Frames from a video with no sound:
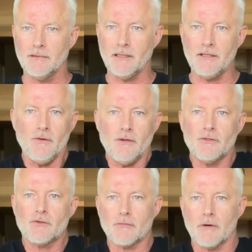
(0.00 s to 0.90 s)
that you
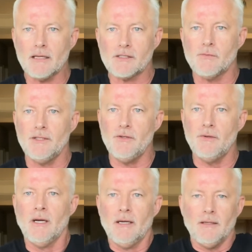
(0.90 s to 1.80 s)
can trust when
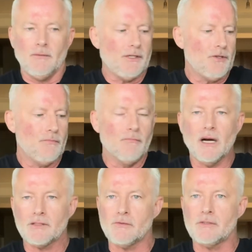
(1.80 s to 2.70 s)
you
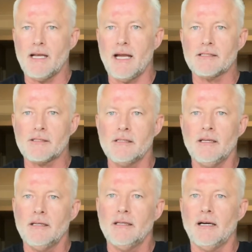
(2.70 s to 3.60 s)
muscle test
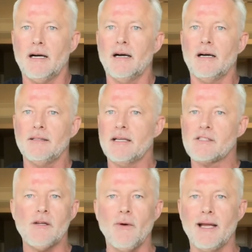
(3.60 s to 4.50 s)

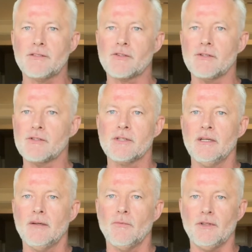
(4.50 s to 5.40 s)
yes, no answers,
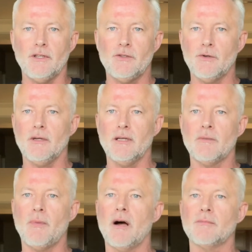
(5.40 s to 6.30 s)
whether you do it in
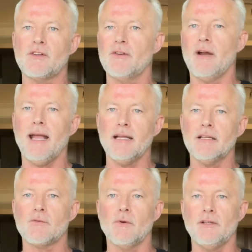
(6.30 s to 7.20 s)
the palms of your
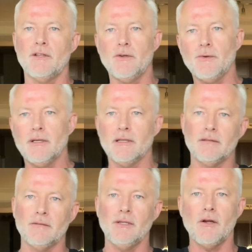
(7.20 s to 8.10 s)
hands or whether you do it
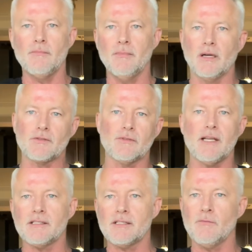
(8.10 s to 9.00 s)
in muscle
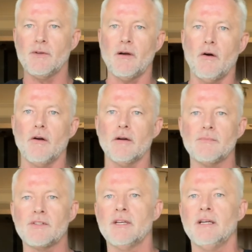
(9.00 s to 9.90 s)
testing with
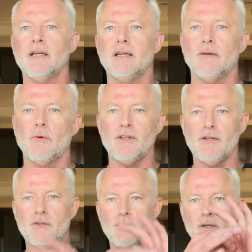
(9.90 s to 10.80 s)
arms, whether
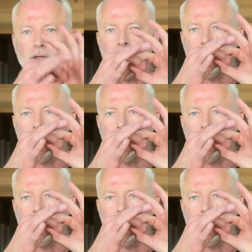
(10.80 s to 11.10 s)
you do it